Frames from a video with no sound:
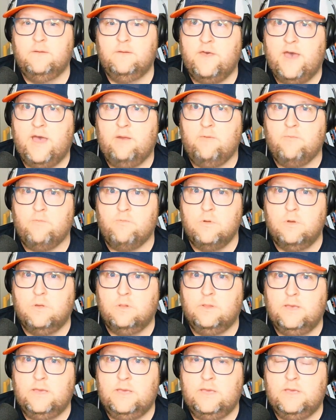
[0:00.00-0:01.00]
that
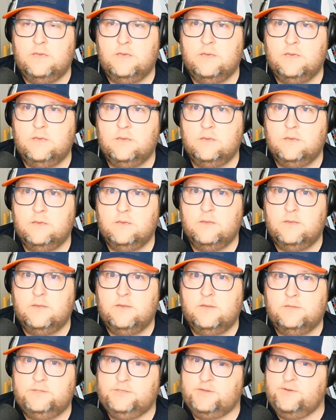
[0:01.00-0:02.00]
really
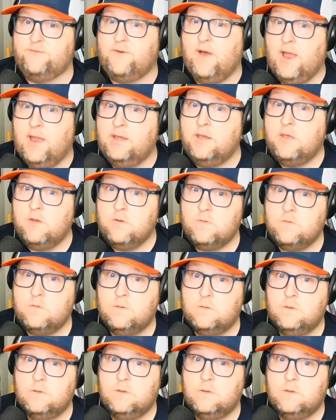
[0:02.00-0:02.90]
define you,